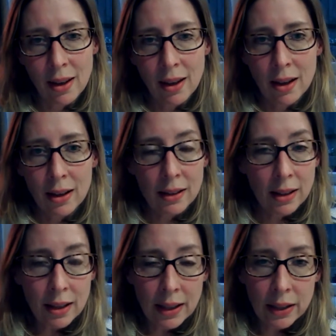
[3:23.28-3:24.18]

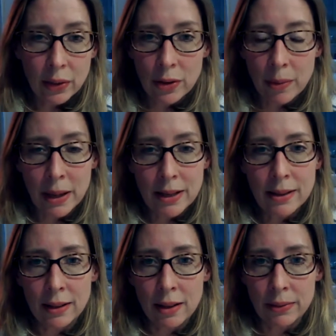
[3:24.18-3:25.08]
Clearly, on a basic
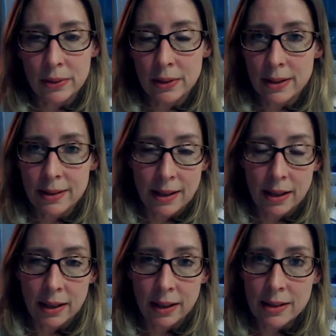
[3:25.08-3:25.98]
level,
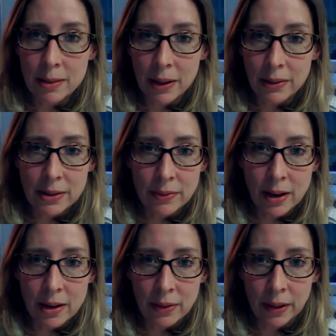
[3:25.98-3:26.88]
seeing is about
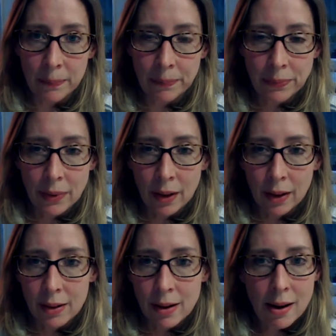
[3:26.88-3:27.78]
surviving.
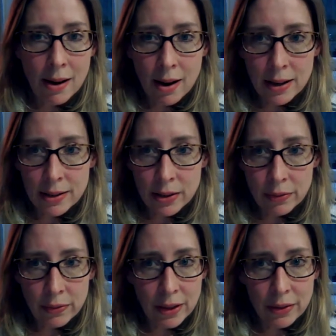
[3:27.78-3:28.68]
Our eyes are
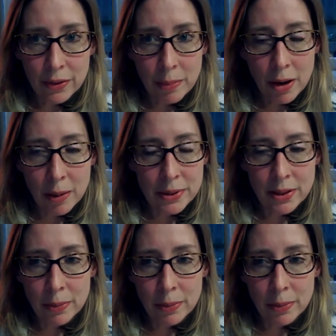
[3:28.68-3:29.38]
fit for the purposes of being